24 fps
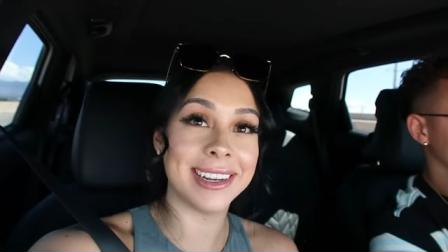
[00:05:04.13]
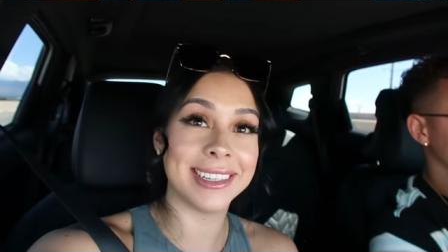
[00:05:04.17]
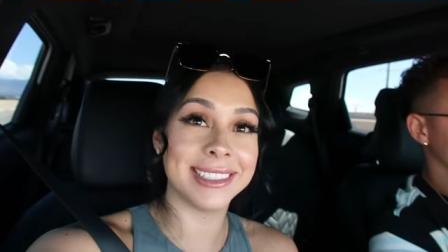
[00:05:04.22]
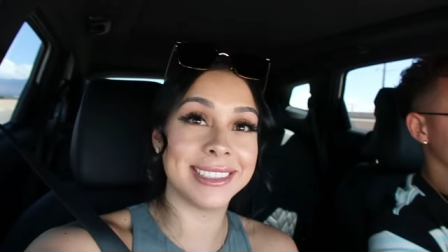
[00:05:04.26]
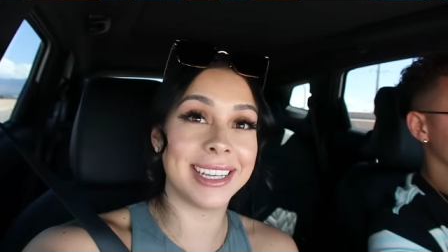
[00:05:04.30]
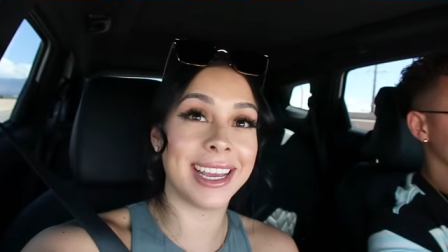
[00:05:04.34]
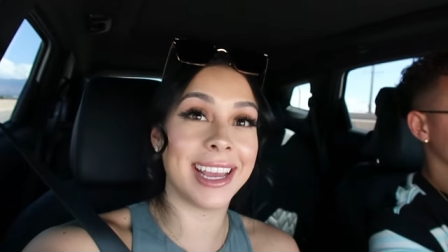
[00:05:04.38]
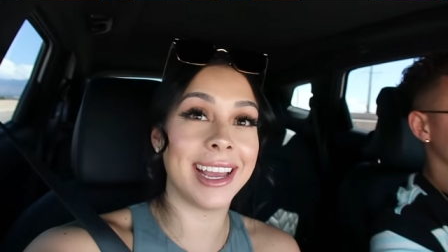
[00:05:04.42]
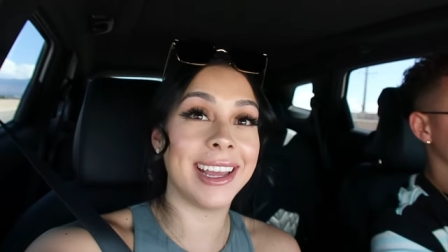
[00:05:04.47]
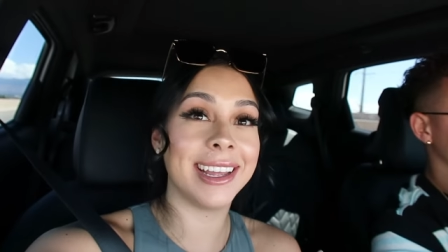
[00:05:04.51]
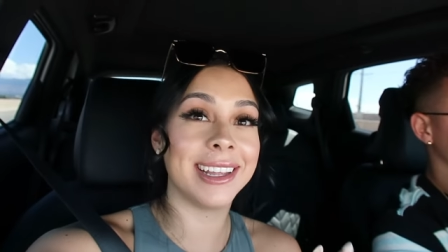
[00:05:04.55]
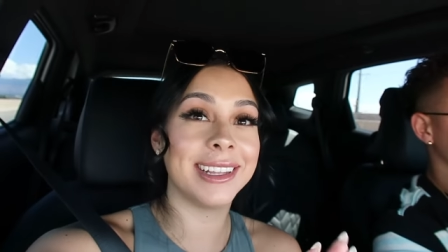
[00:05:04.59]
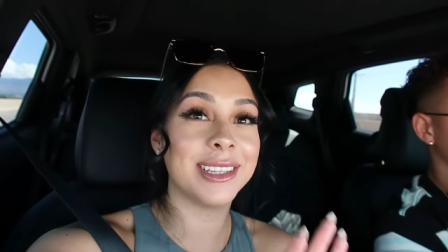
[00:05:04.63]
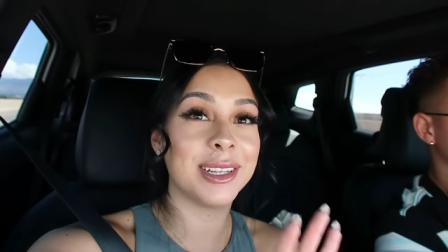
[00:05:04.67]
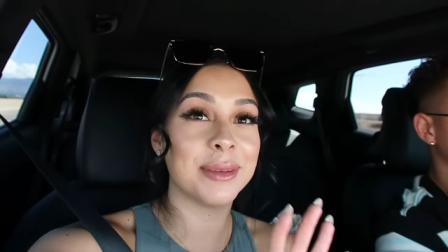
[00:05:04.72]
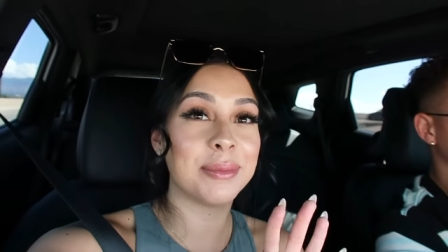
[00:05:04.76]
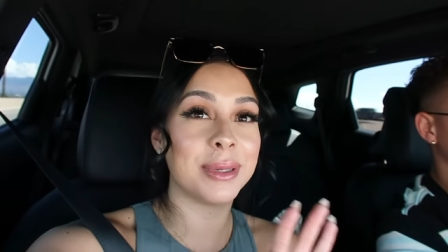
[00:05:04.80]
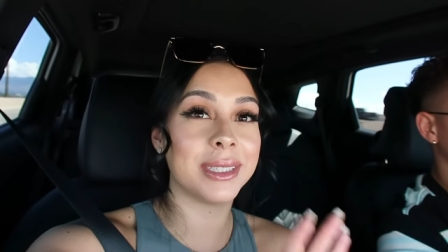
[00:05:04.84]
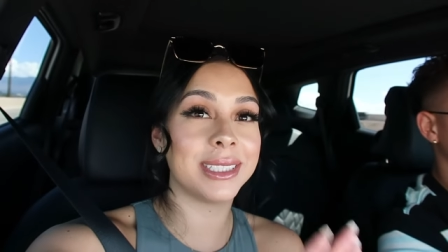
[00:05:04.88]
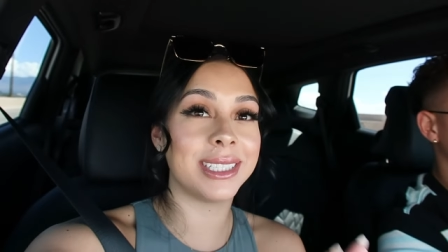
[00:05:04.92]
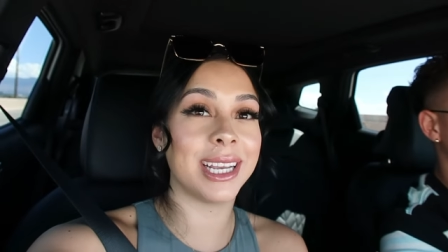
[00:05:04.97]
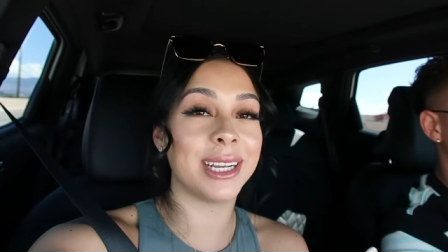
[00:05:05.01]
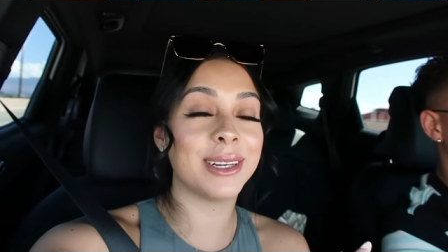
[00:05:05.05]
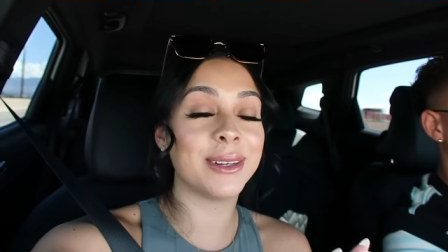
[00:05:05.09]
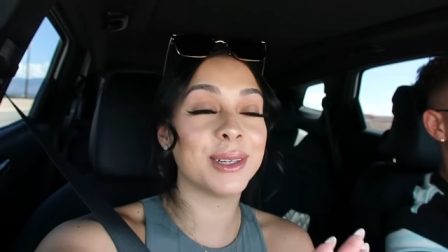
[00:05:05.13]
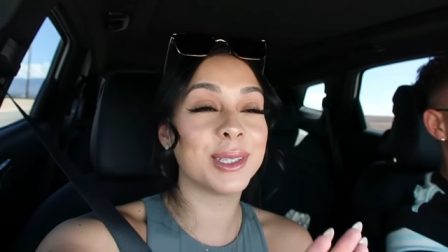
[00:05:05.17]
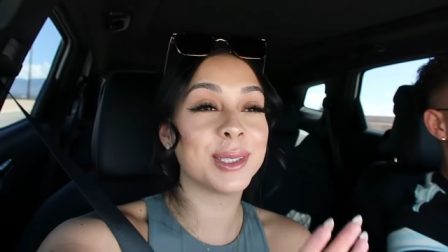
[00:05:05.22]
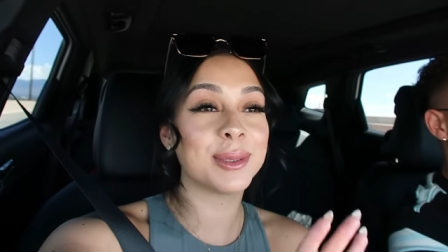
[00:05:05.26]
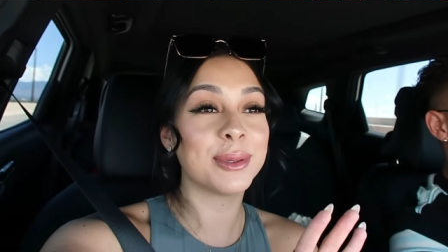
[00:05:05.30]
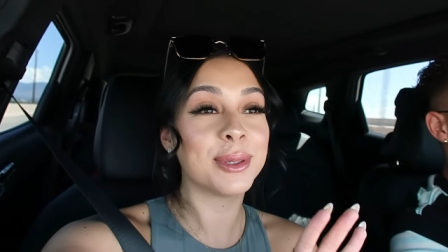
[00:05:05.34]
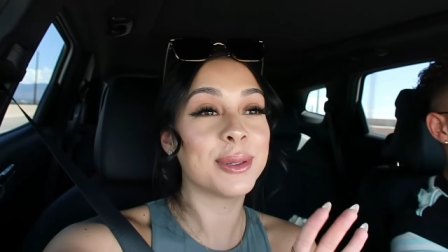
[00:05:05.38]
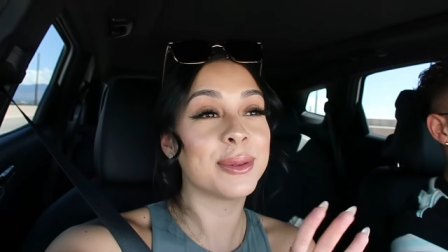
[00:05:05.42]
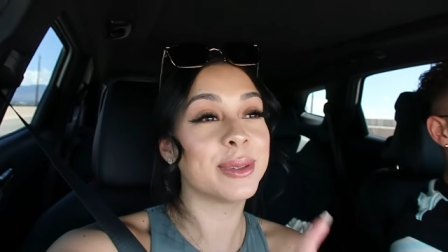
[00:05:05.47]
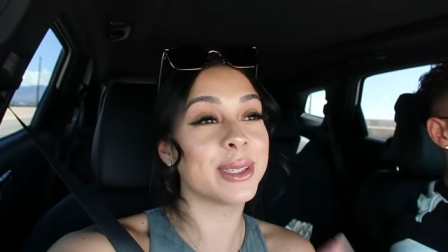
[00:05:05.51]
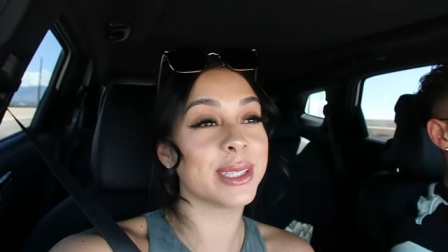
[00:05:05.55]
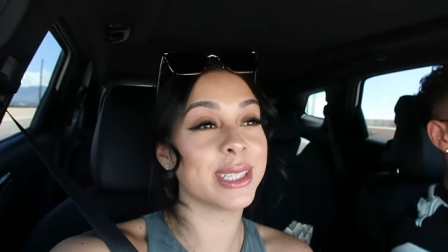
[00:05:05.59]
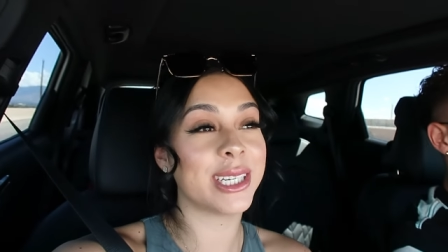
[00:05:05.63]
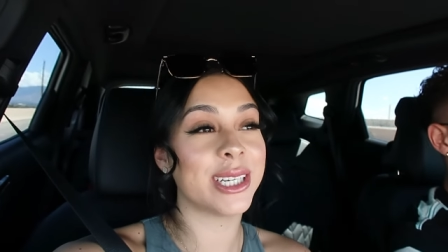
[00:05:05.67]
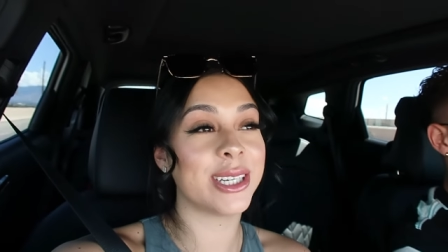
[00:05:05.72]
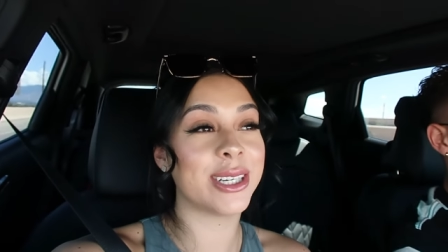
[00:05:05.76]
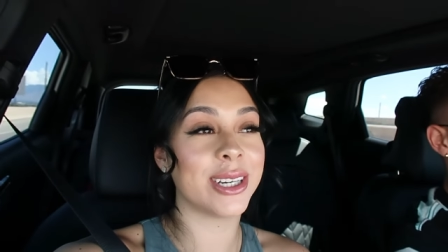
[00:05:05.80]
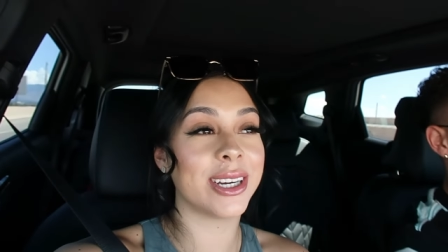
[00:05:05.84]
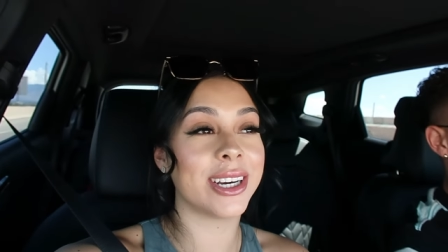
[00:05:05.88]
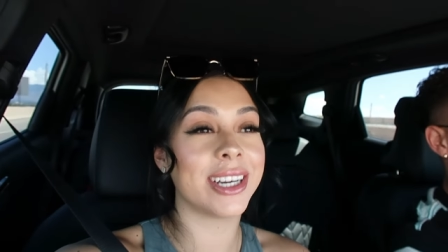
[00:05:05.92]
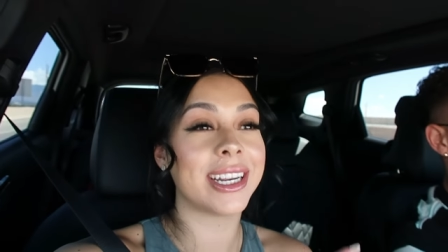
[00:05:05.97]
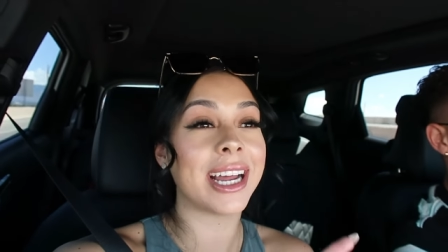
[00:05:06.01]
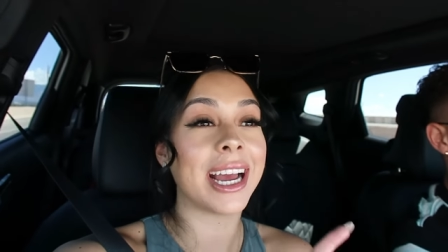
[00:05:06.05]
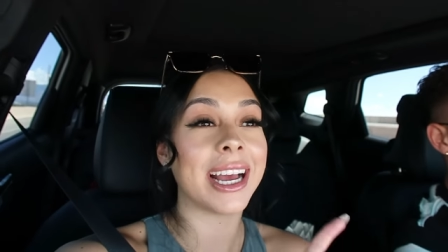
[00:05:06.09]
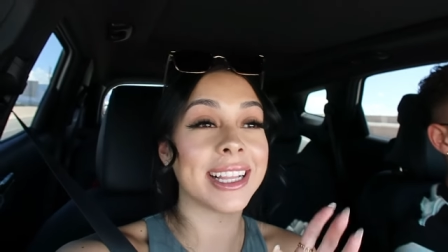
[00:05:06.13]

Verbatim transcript: out of 10. The potatoes were really good.